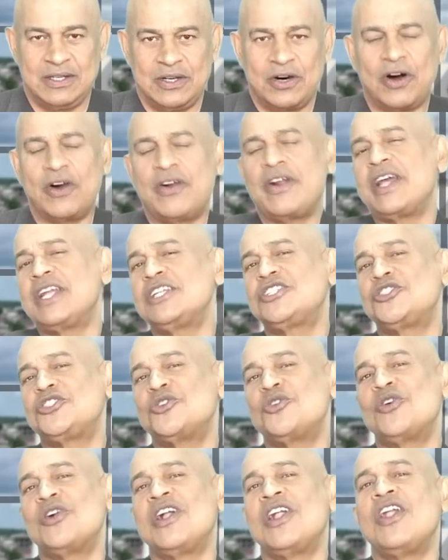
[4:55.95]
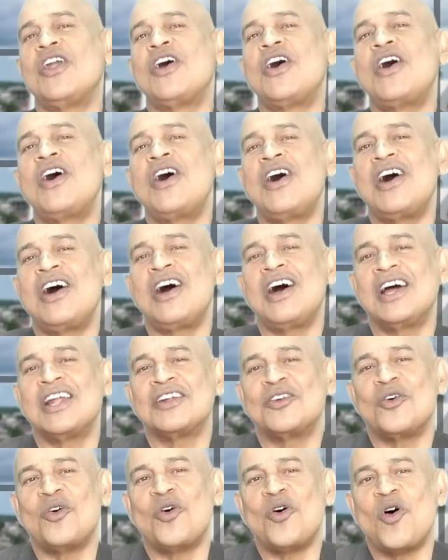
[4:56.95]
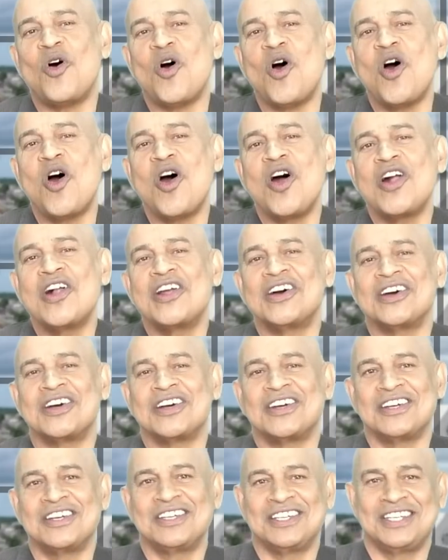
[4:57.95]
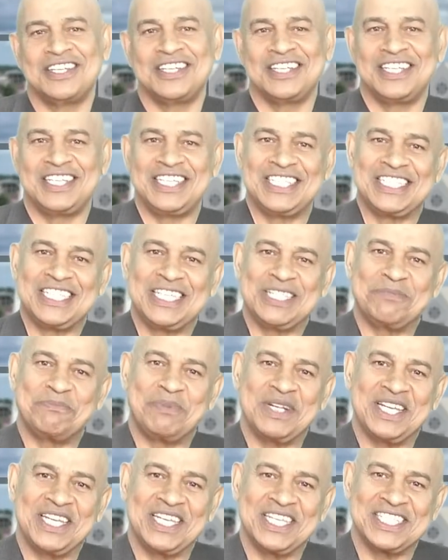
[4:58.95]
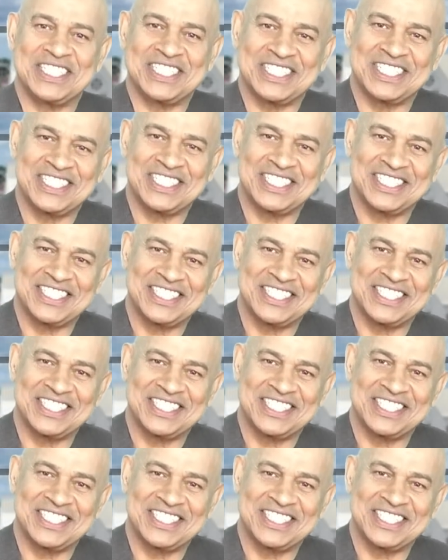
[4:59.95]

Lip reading: or ensure law and order is in place.